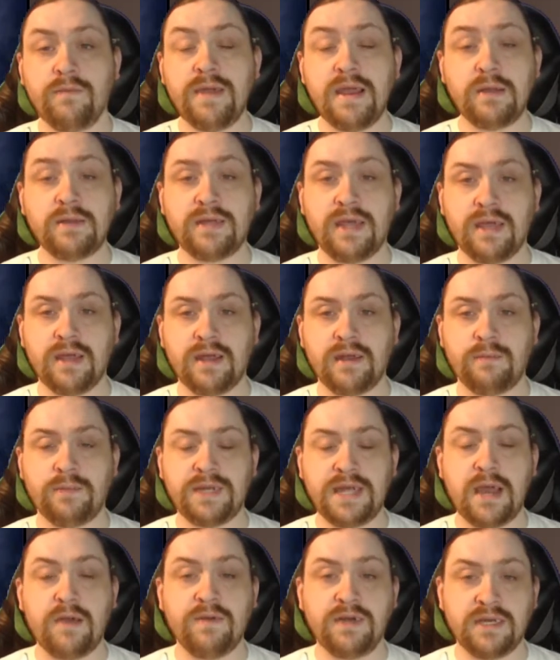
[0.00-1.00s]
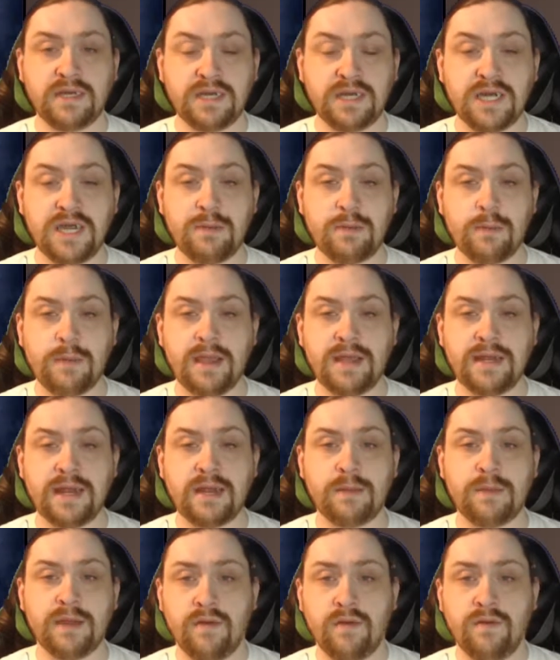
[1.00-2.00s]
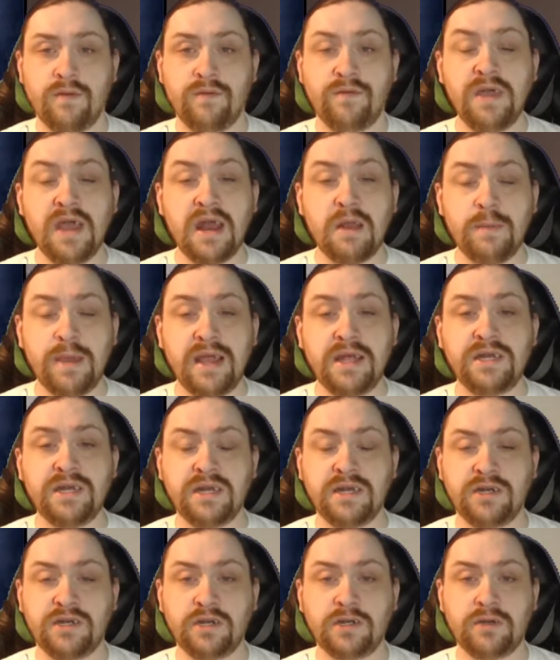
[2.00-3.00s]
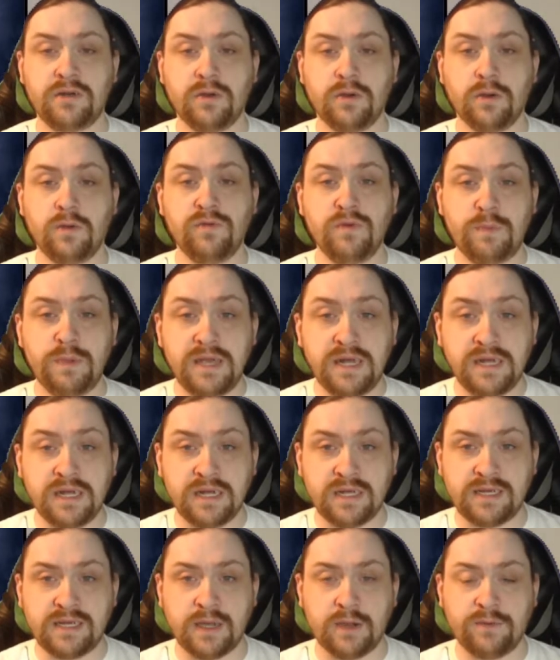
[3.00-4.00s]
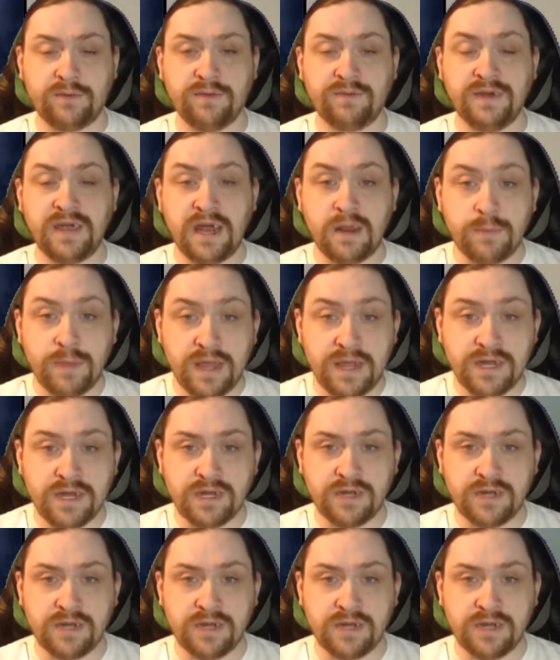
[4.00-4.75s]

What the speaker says: outset you can tell this is a cheaper made anime. The animation is just all repeating itself, and the animation is